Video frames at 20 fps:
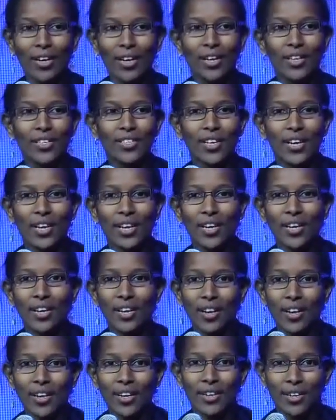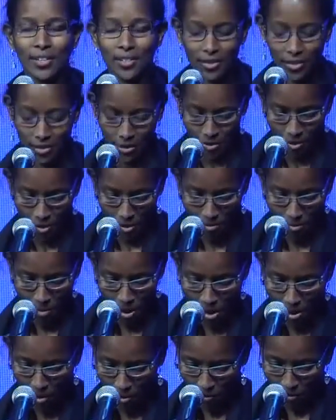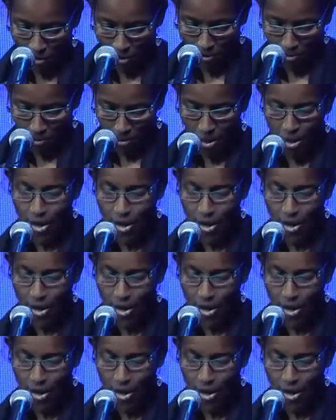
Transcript: Israeli leaders, many of them,